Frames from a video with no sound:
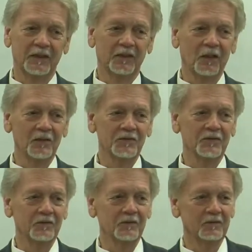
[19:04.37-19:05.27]
because,
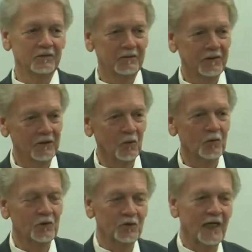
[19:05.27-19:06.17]
you know,
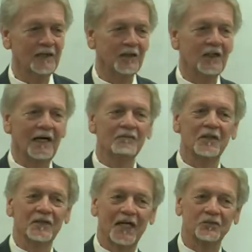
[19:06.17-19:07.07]
when you take the
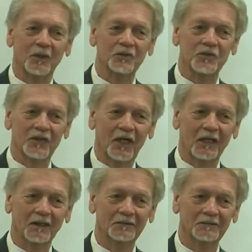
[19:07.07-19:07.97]
covenant, that's what you say.
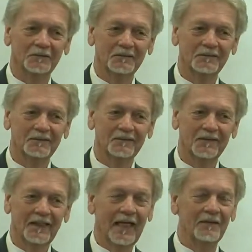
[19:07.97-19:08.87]

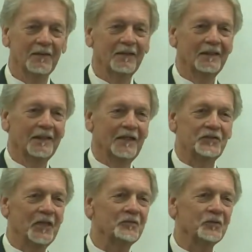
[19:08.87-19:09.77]
And
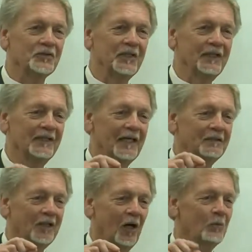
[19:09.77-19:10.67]
it's interesting
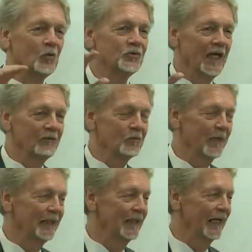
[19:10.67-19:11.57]
that almost
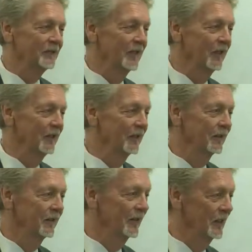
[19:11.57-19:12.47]
everybody out there
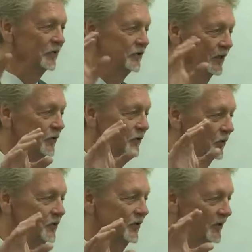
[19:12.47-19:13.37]
is still
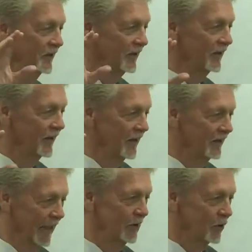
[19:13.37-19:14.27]
using
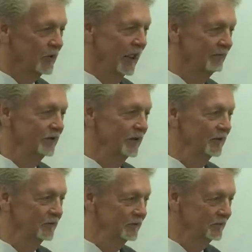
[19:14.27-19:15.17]
that old
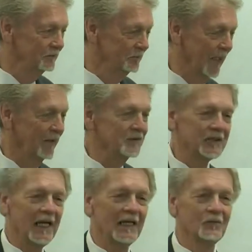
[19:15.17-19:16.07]
covenant
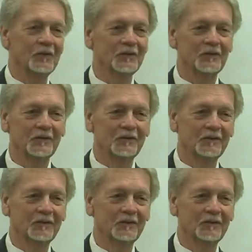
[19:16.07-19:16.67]
marriage language